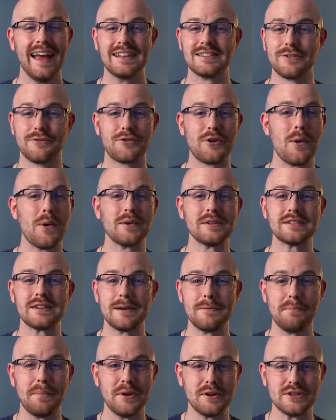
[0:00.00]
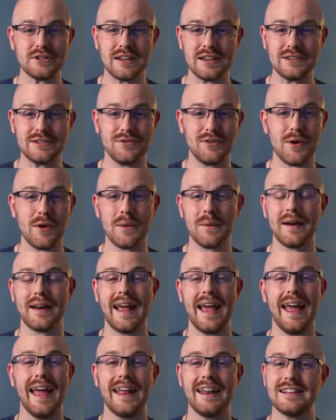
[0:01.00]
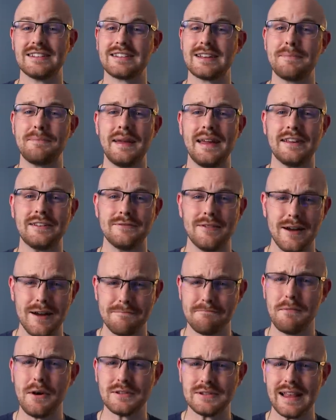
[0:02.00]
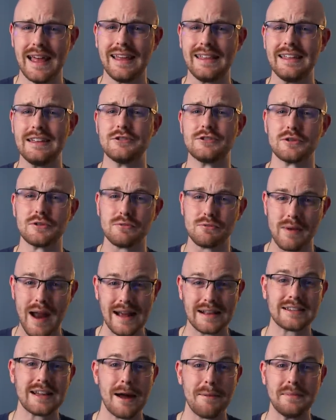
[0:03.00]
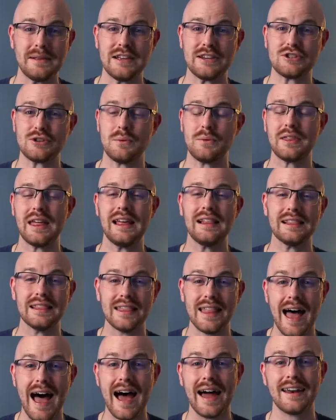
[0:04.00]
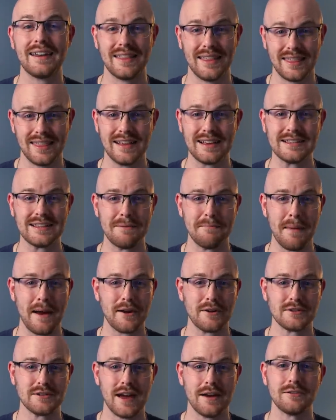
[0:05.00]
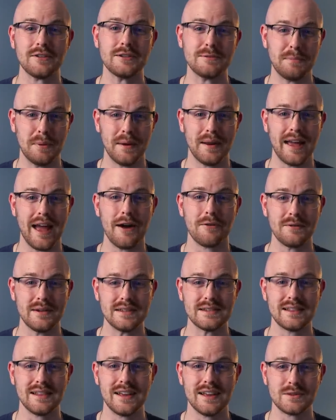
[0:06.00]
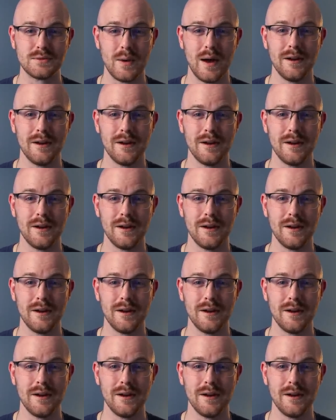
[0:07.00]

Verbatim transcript: It's of course going to push things forward, and it's going to be in most likely direct competition with a lot of the things that Microsoft is putting out recently as